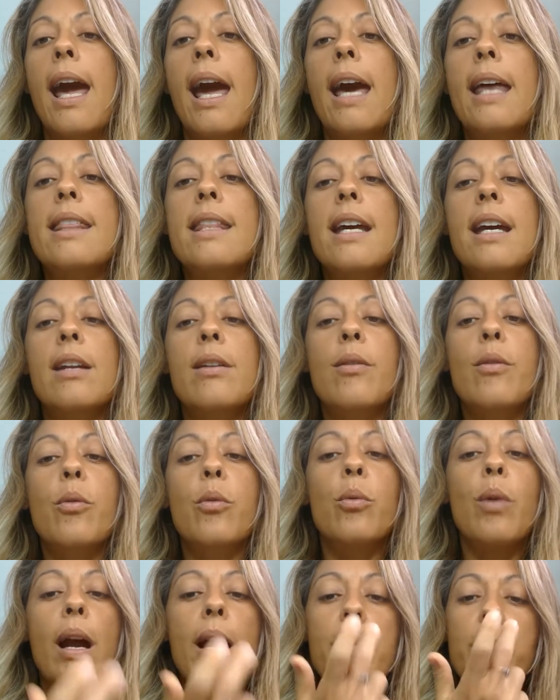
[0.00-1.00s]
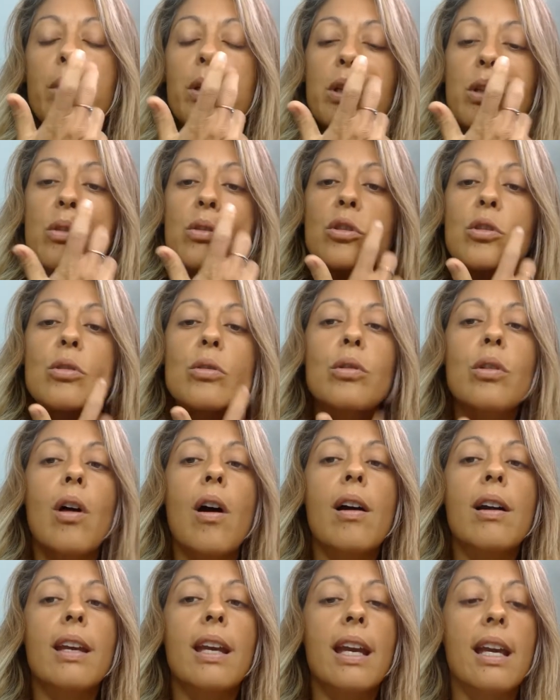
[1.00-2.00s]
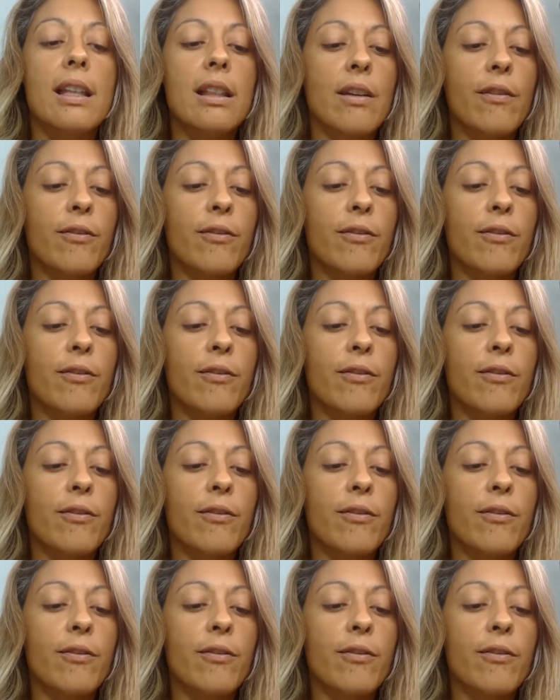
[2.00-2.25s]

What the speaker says: And then right when you do log in,